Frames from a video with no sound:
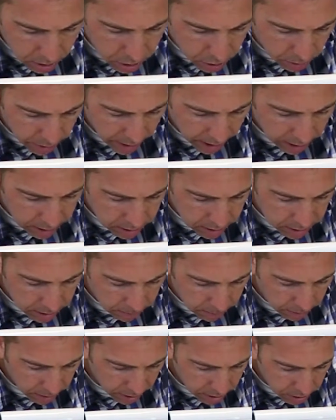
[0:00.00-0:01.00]

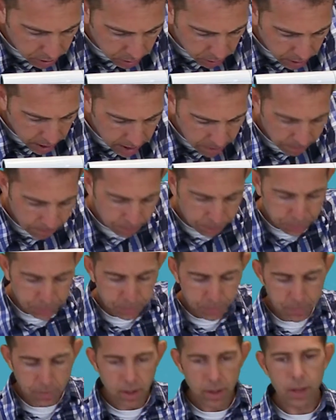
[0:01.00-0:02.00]
2x plus 3.
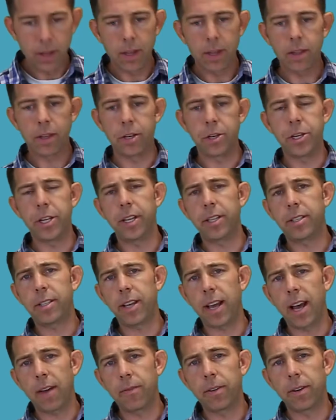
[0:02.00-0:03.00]
The
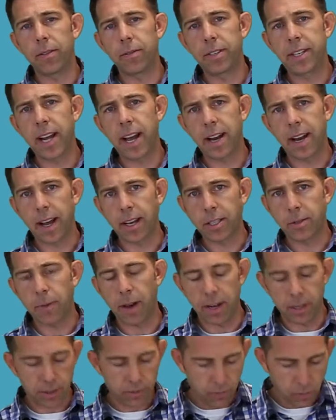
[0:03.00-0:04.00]
GCF of 10x
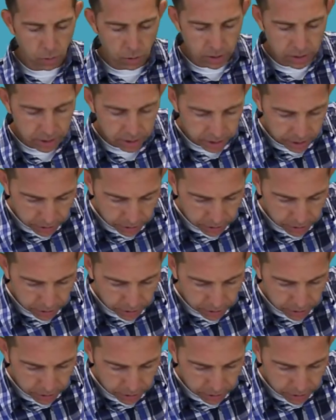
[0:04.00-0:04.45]
minus 4 is